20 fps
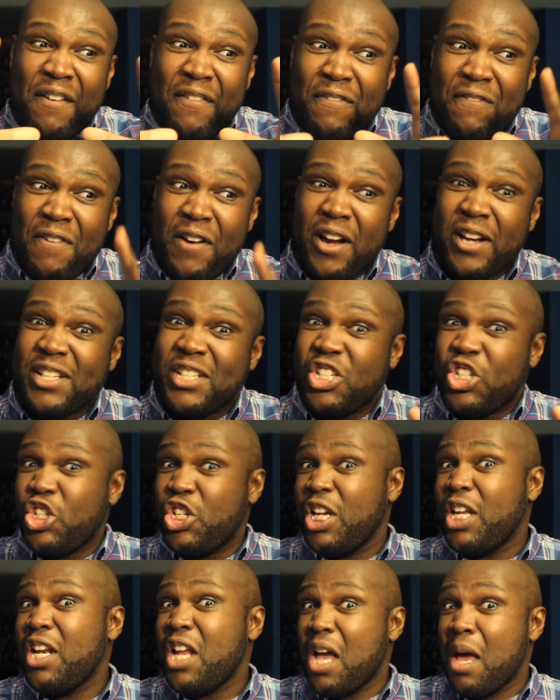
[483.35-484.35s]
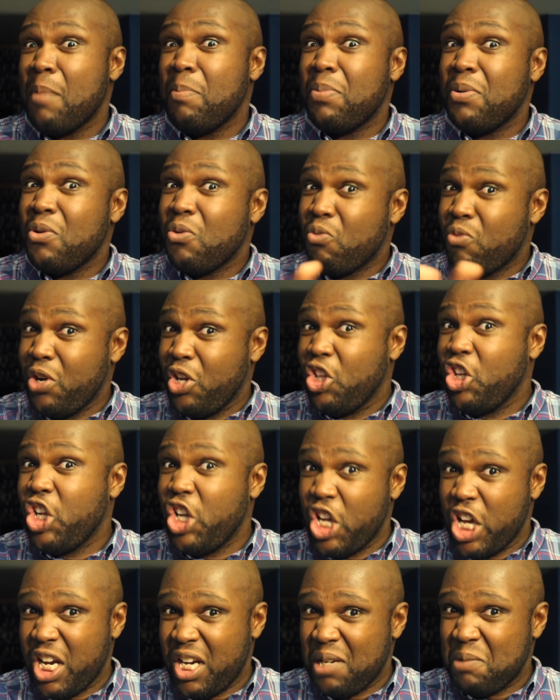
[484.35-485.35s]
fucked shit up real
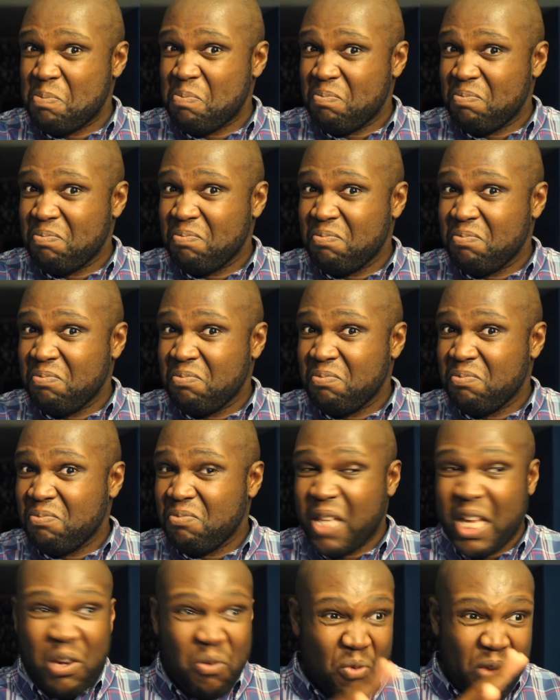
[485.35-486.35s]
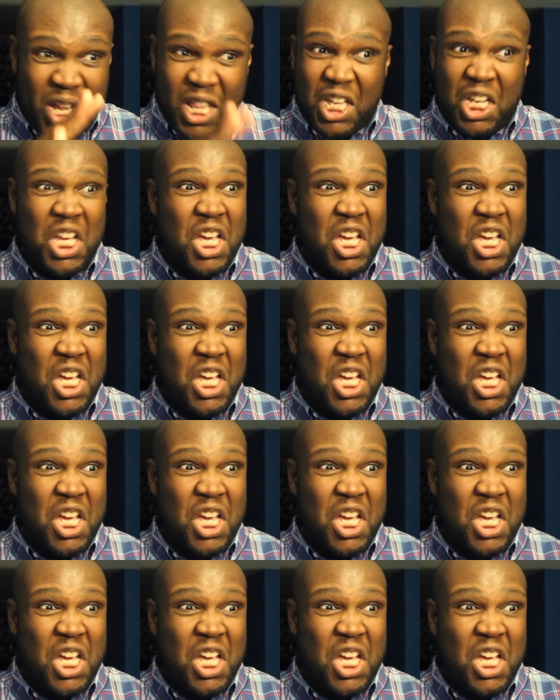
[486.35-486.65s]
good. Like really